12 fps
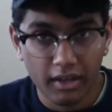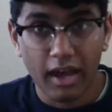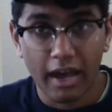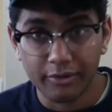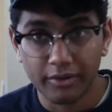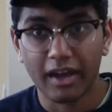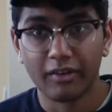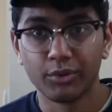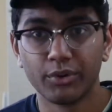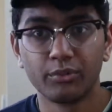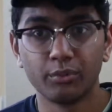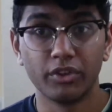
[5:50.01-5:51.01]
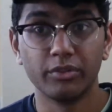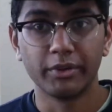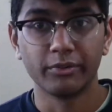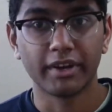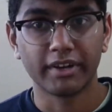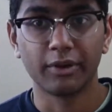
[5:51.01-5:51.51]
I don't have one with me
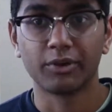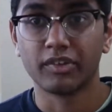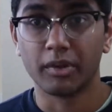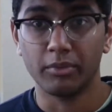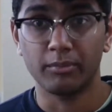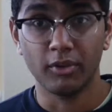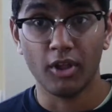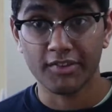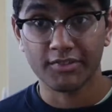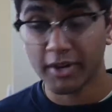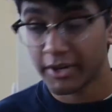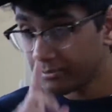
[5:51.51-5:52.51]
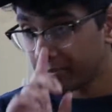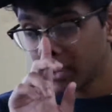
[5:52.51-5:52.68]
right now because I lost mine.